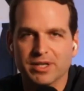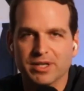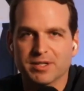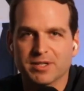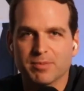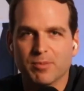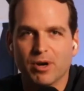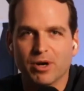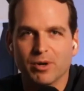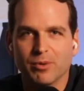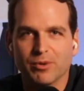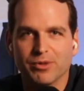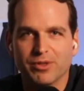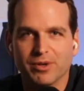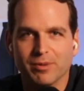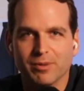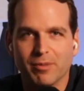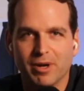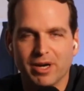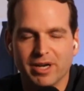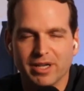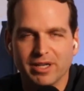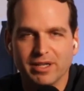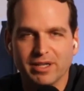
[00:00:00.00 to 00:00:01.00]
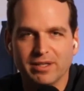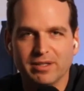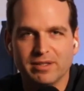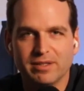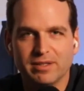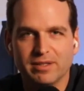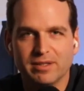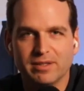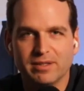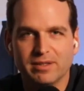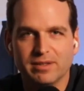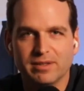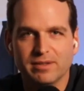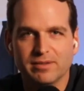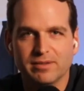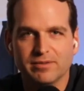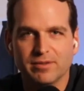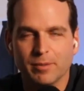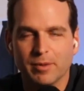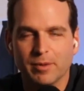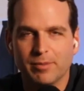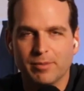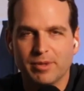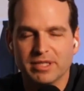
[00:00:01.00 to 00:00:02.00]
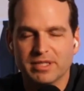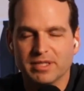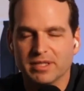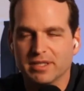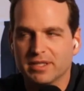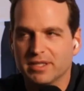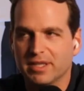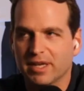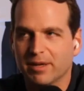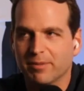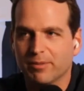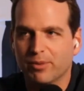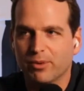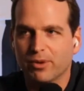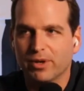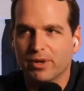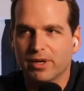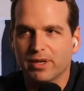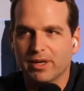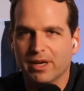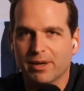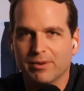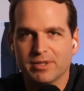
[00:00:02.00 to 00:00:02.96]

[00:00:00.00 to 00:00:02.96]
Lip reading: get smarter with their money from a business standpoint.